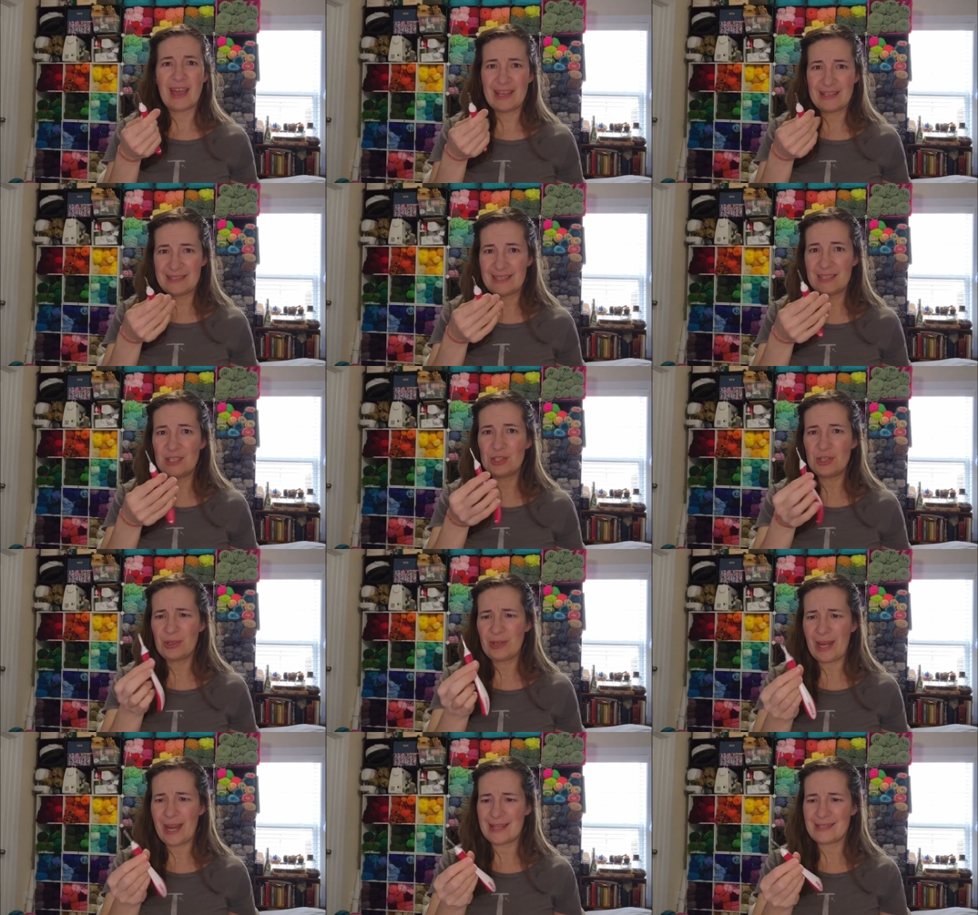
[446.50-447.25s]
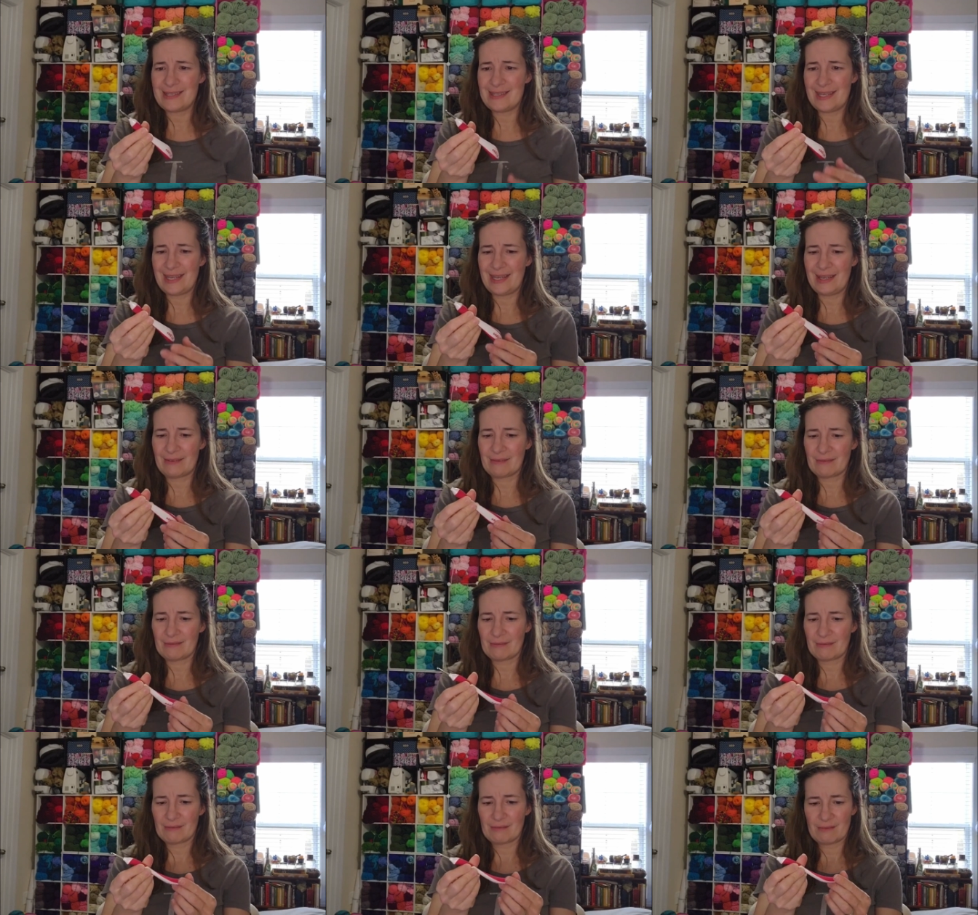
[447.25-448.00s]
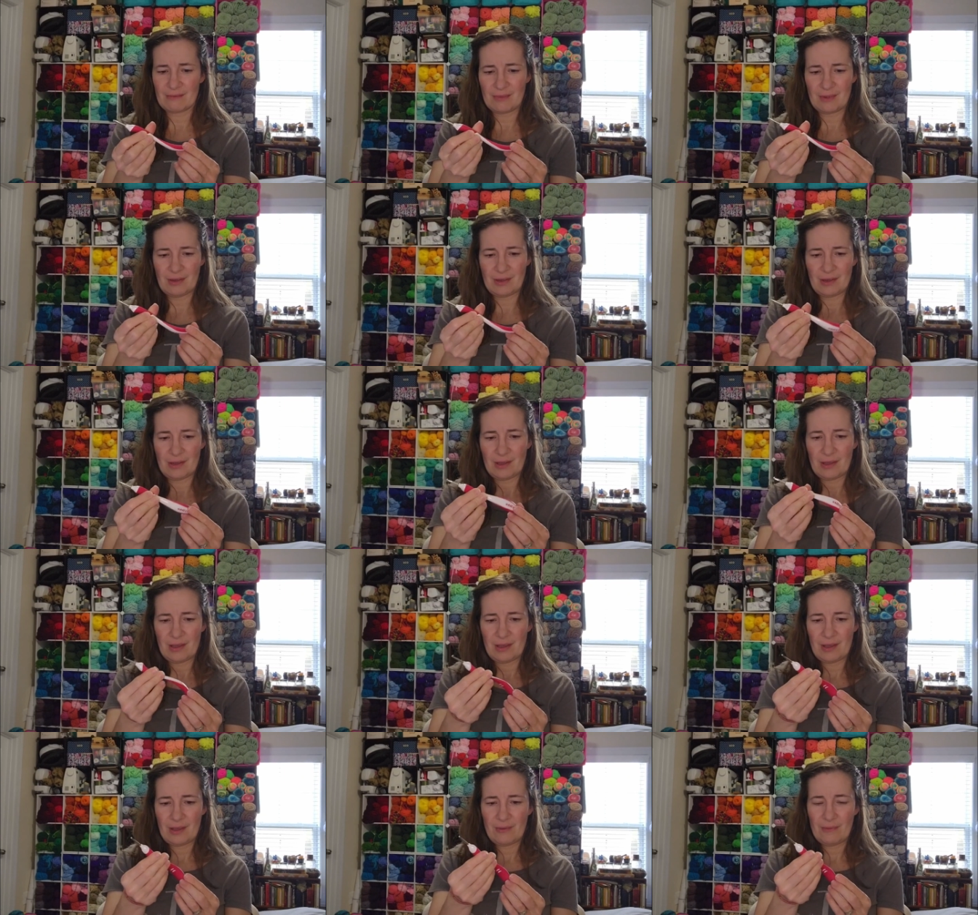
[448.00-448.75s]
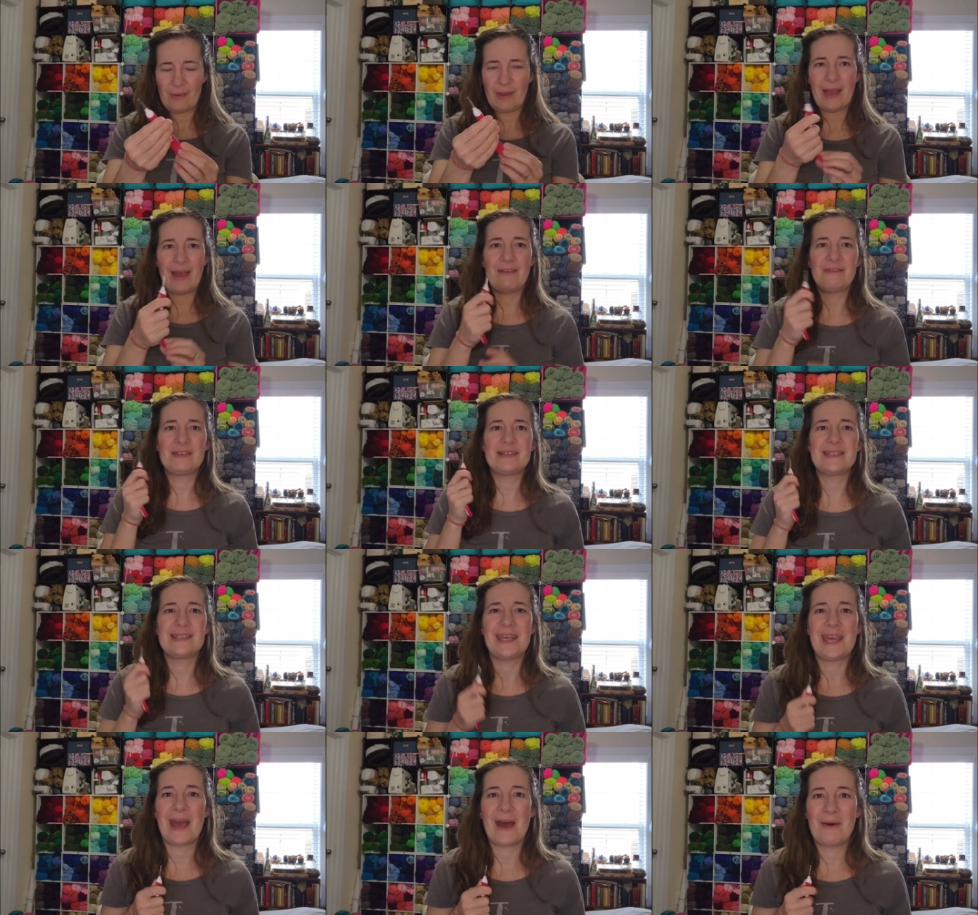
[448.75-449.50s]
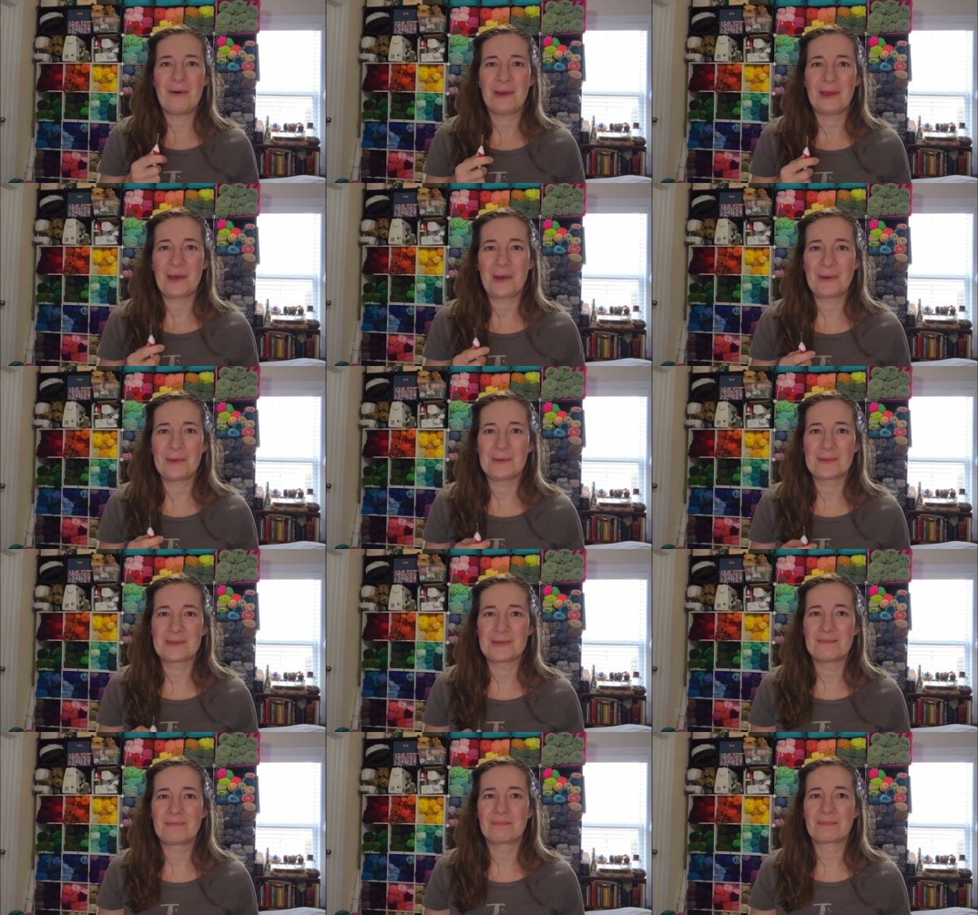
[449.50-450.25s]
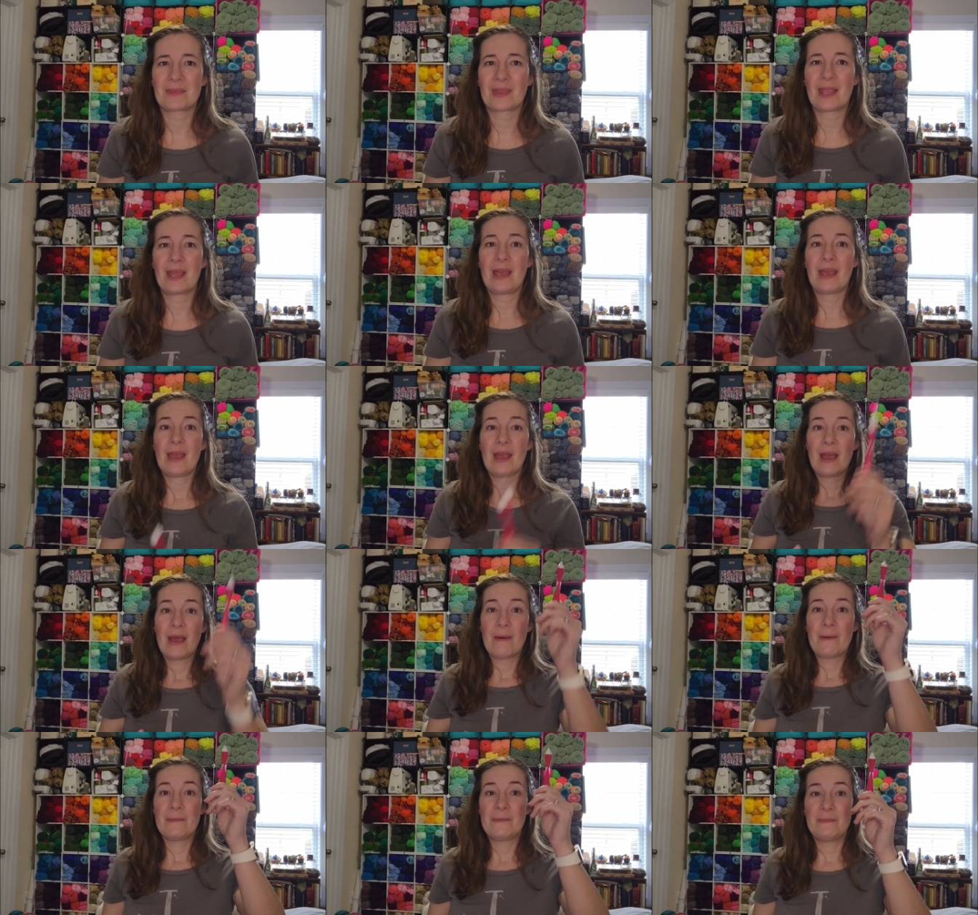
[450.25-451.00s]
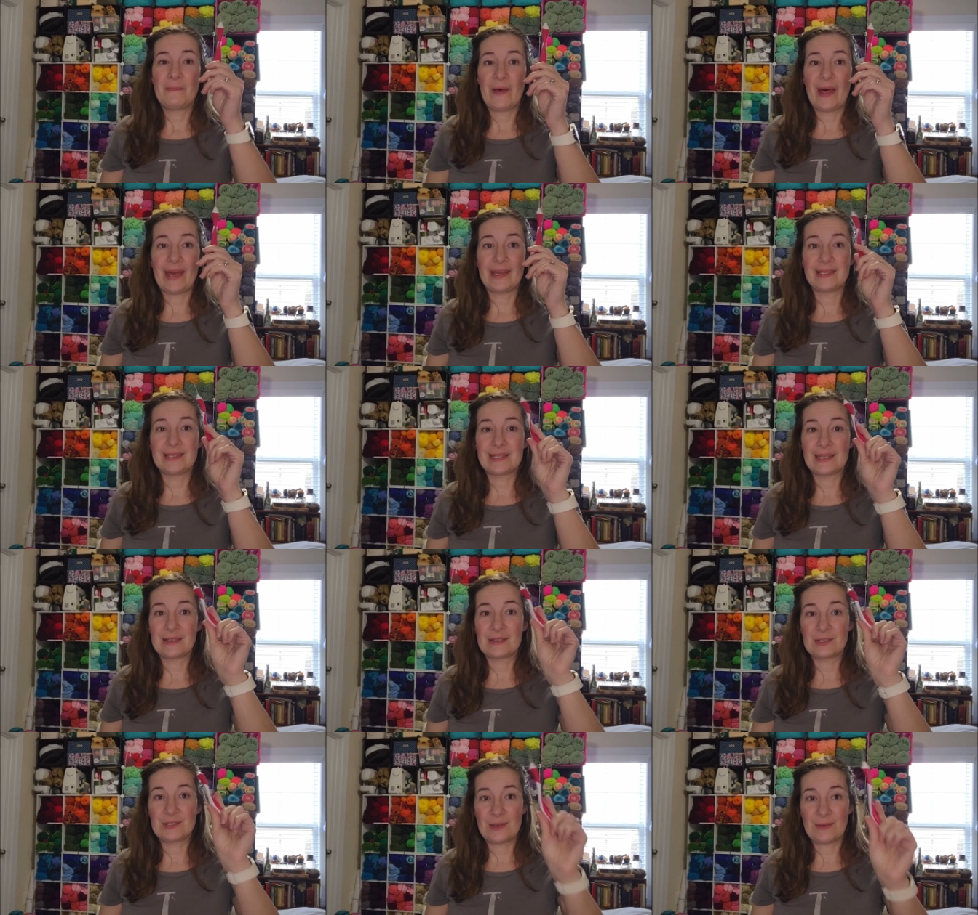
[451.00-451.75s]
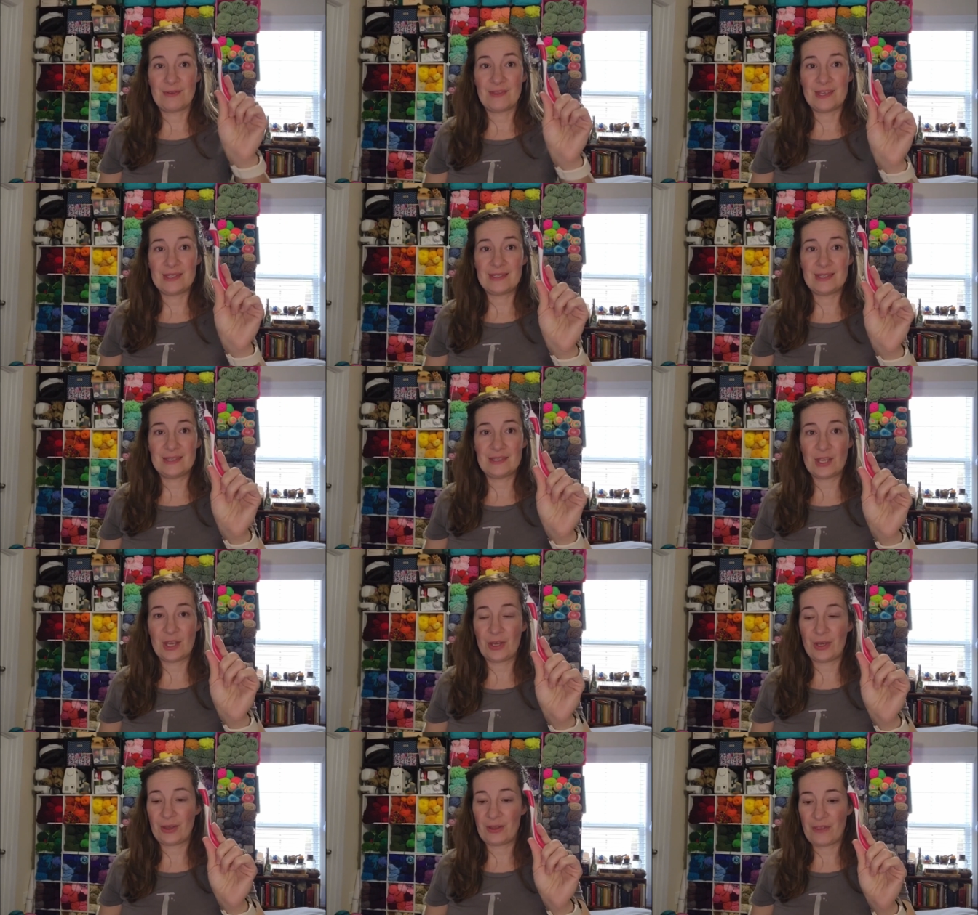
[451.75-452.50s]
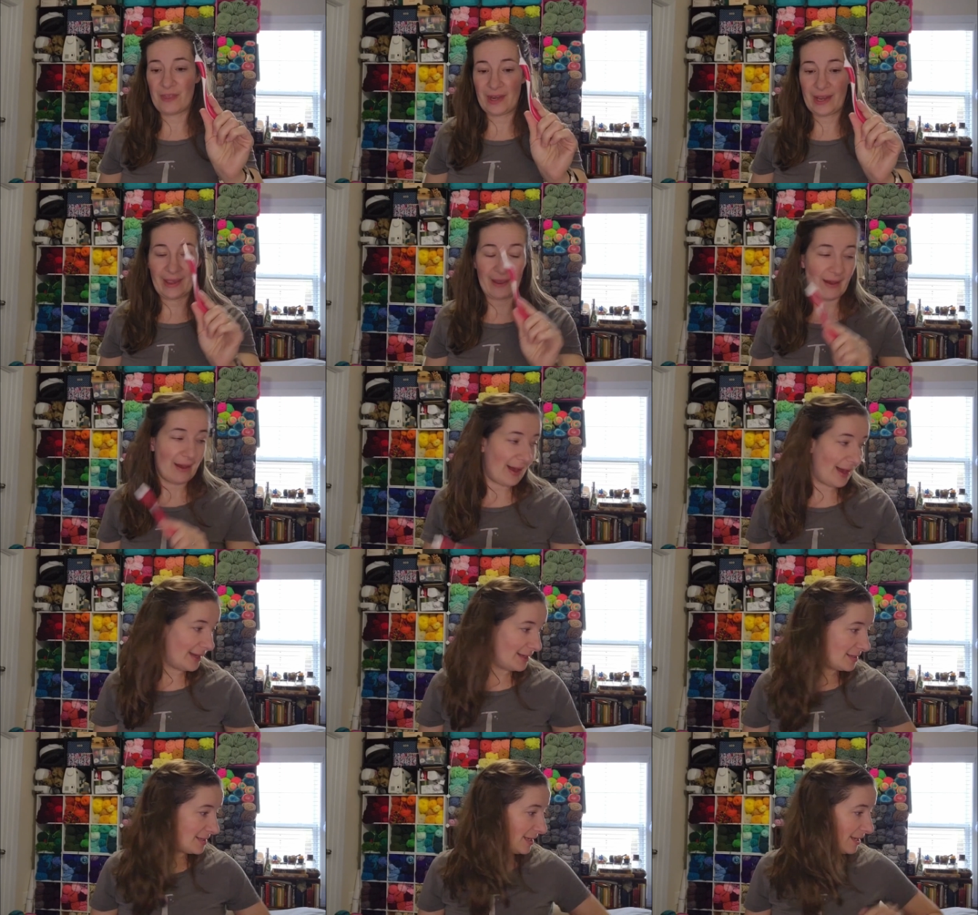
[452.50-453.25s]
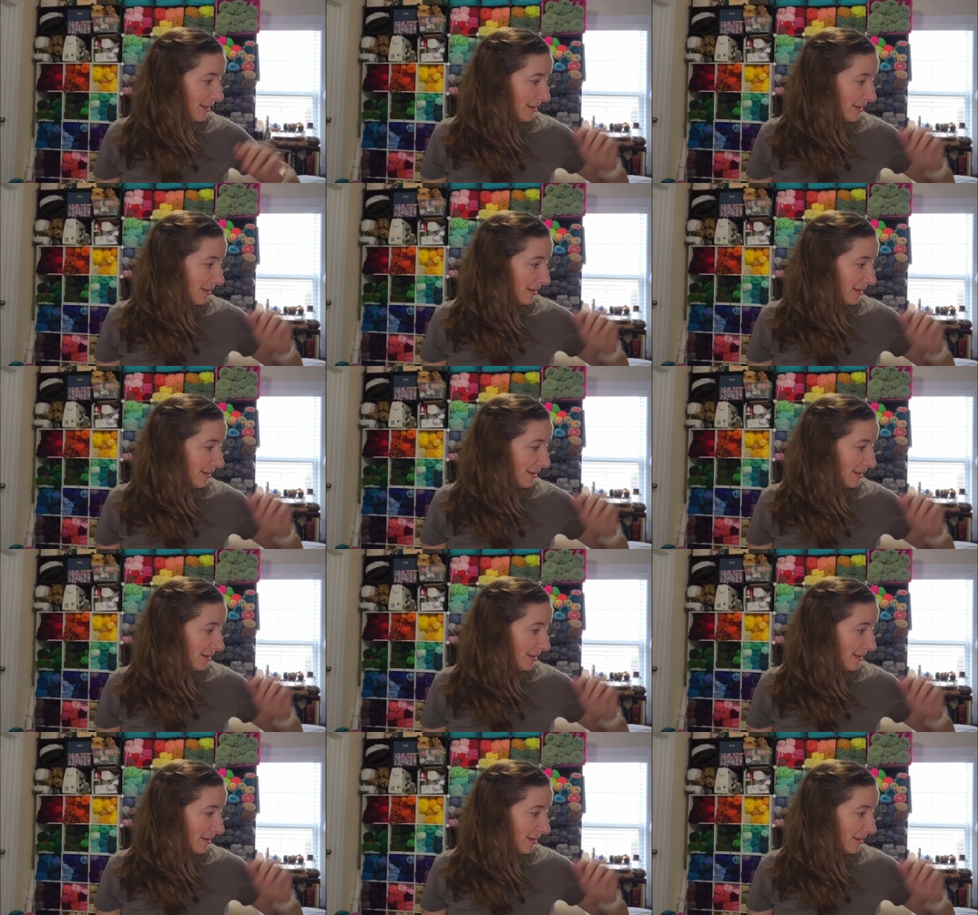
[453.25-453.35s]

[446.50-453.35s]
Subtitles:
It's interesting. We'll have to see how it goes. But, so this is the hook that I got.